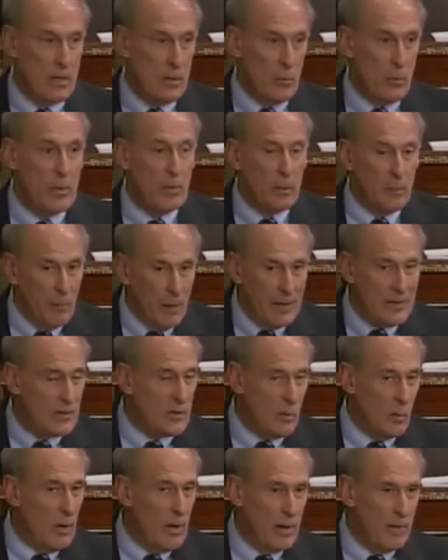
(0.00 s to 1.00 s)
We were
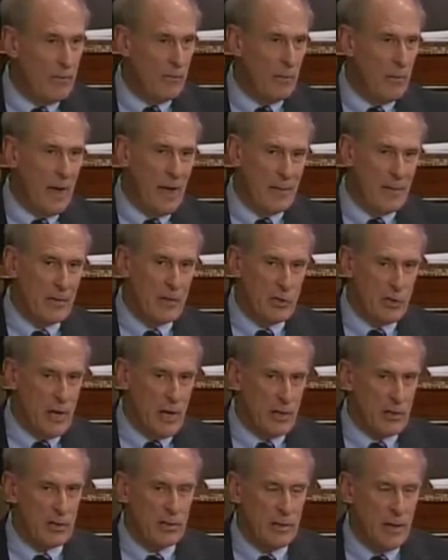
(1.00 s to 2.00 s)
months away from having
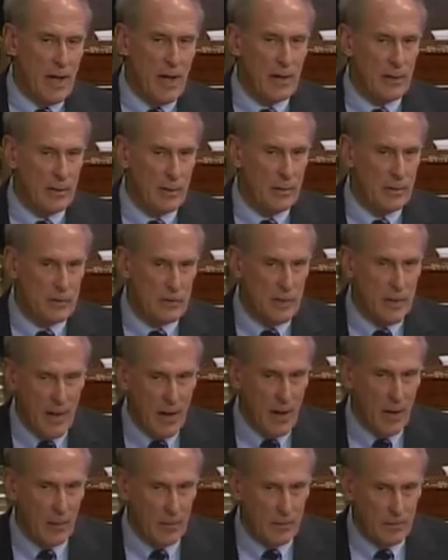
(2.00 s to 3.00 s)
checks not sent
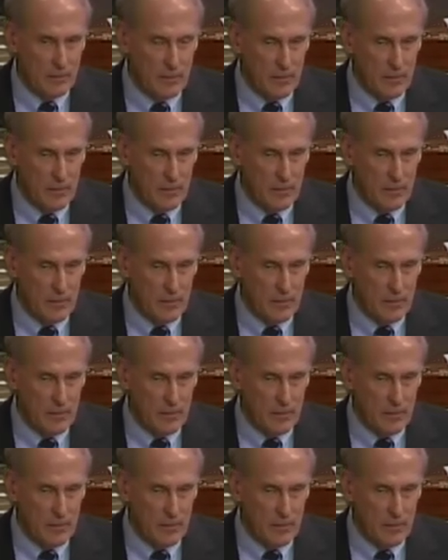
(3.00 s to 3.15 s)
out.